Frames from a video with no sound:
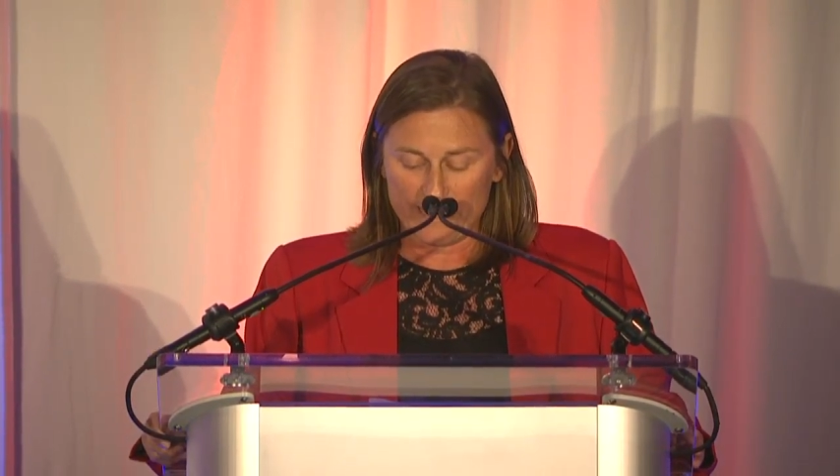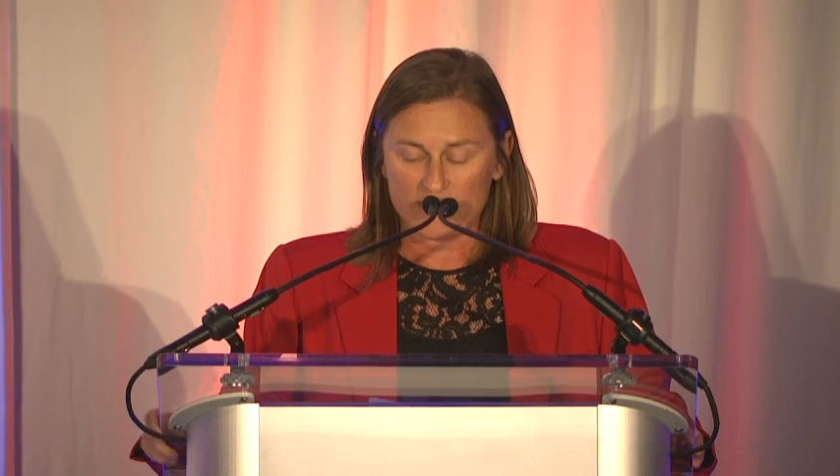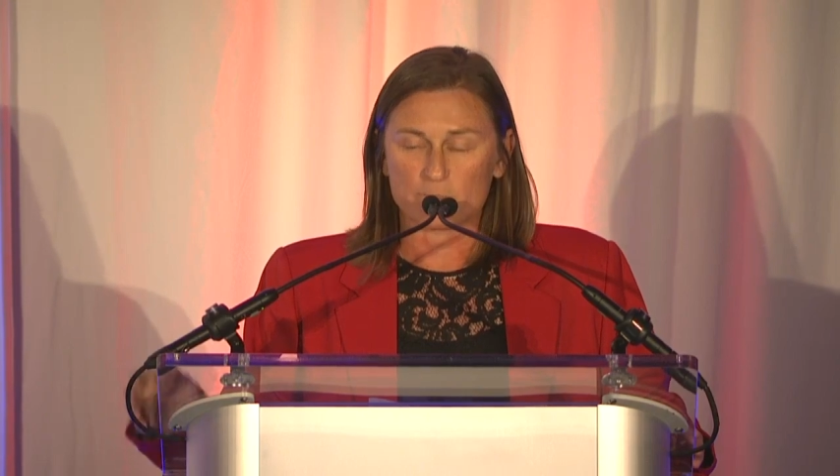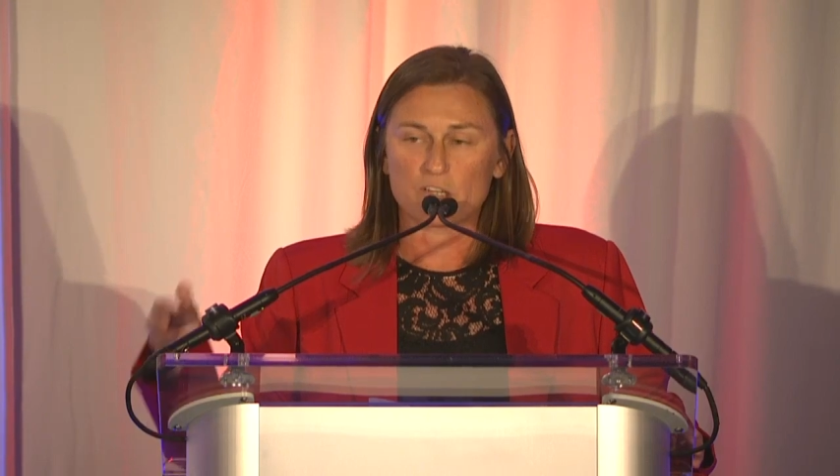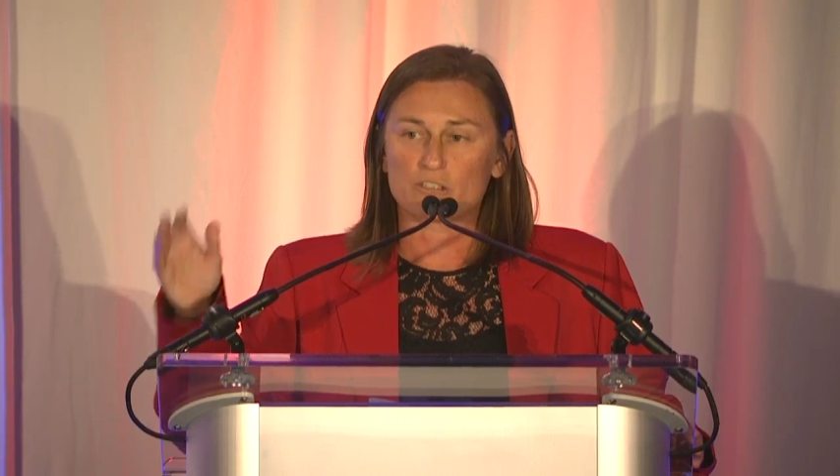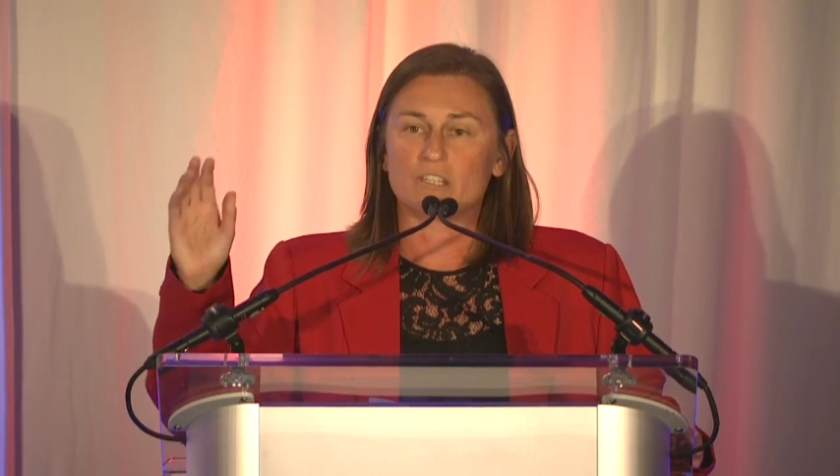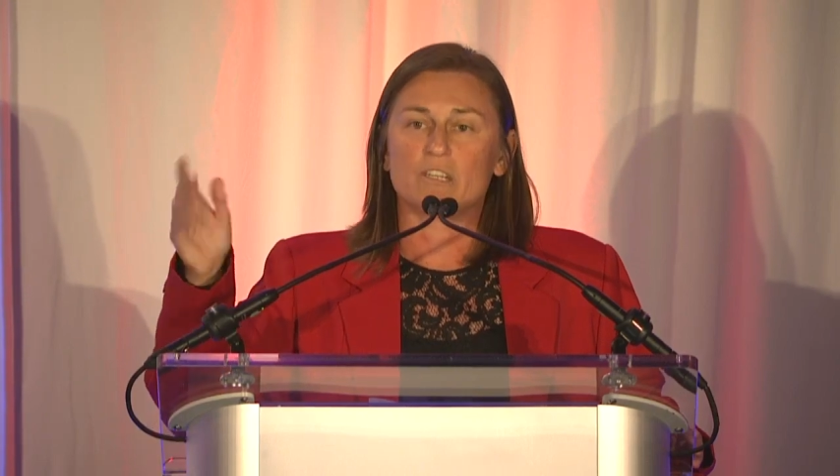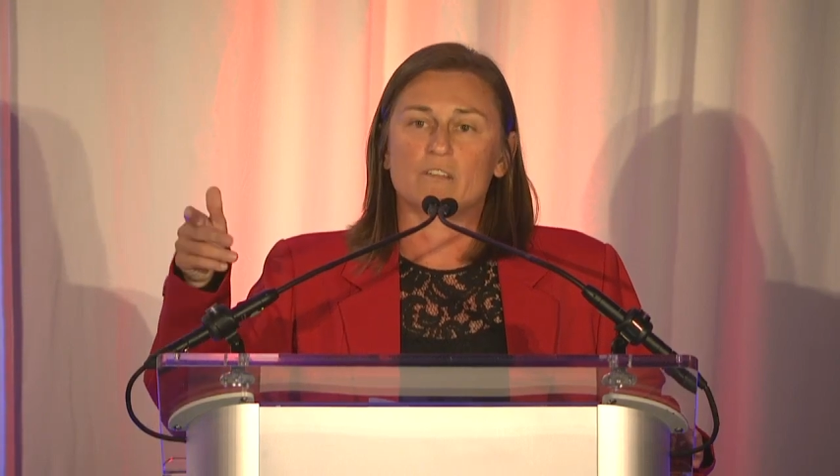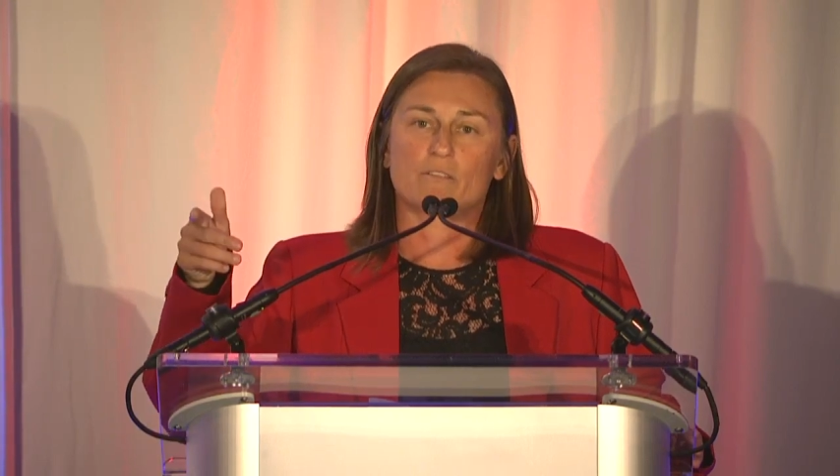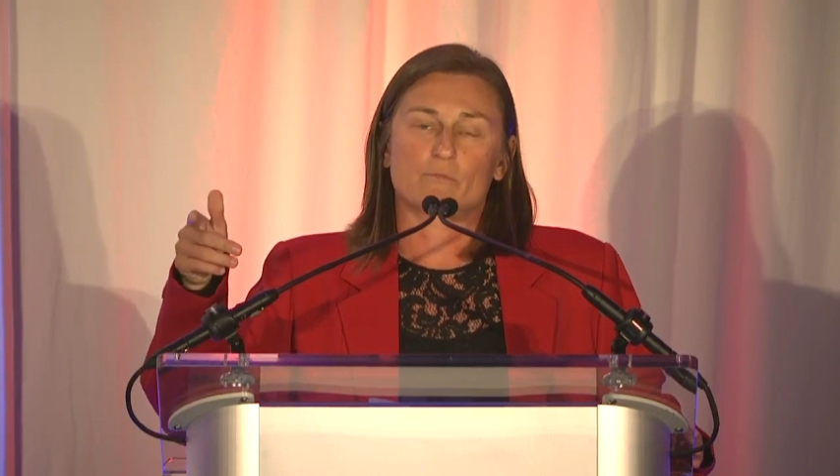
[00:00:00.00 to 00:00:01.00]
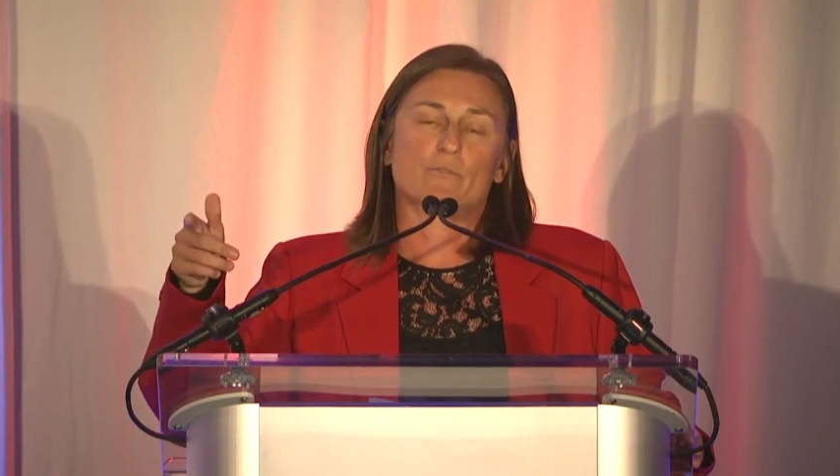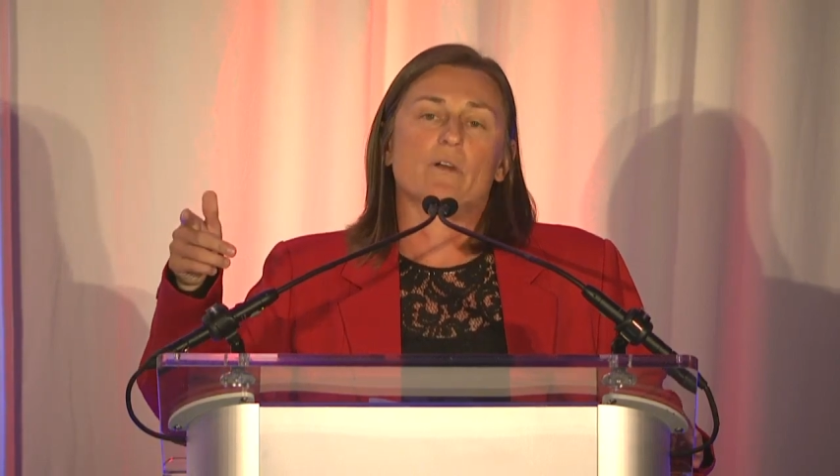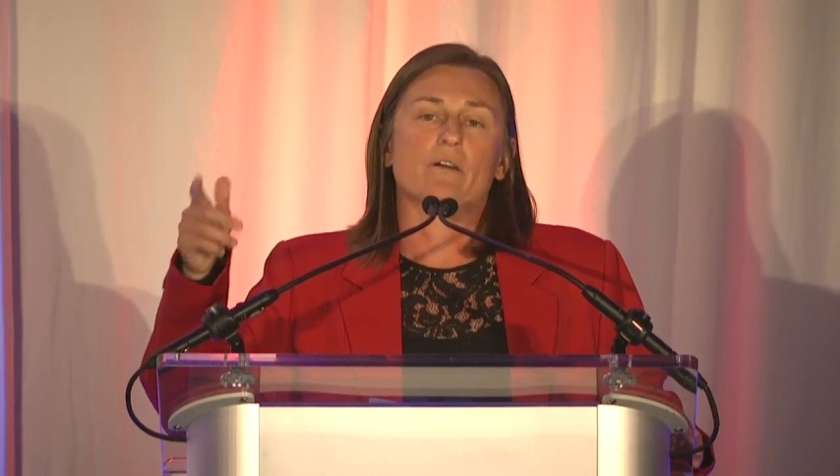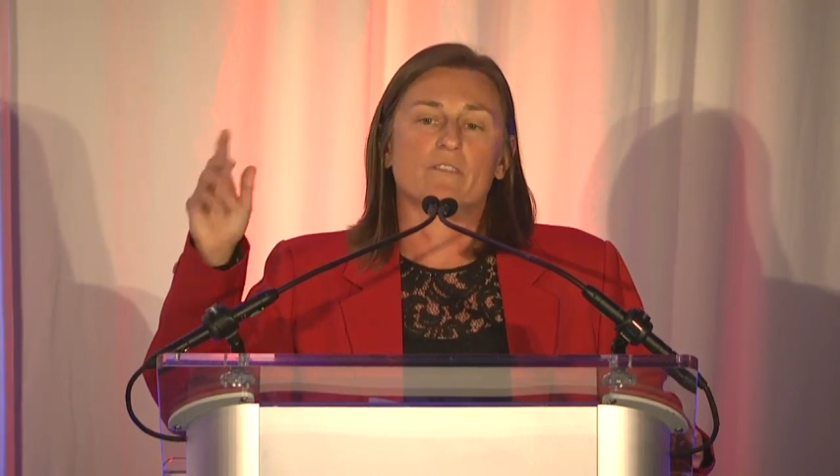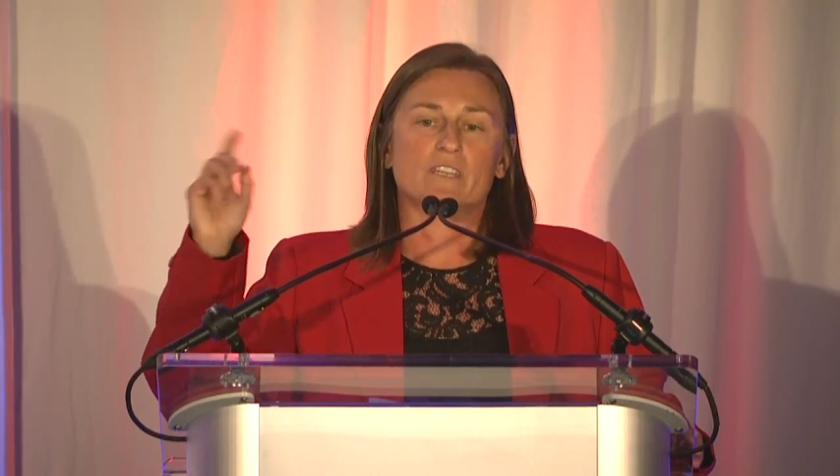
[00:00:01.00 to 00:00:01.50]
especially
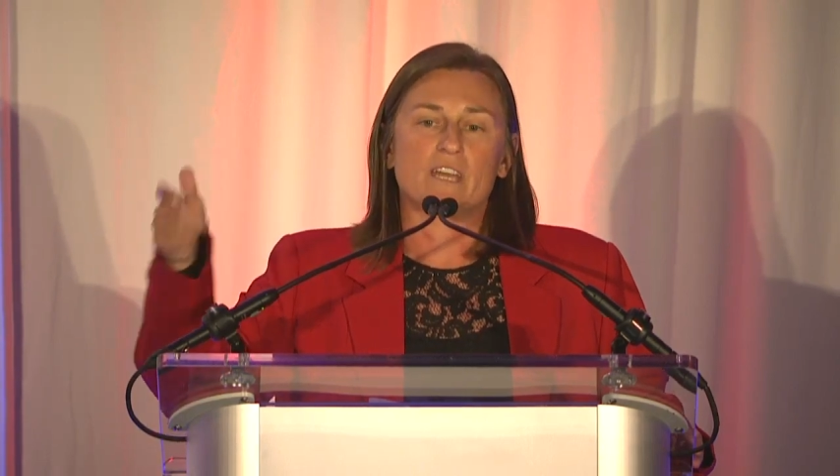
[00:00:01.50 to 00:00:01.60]
throughout the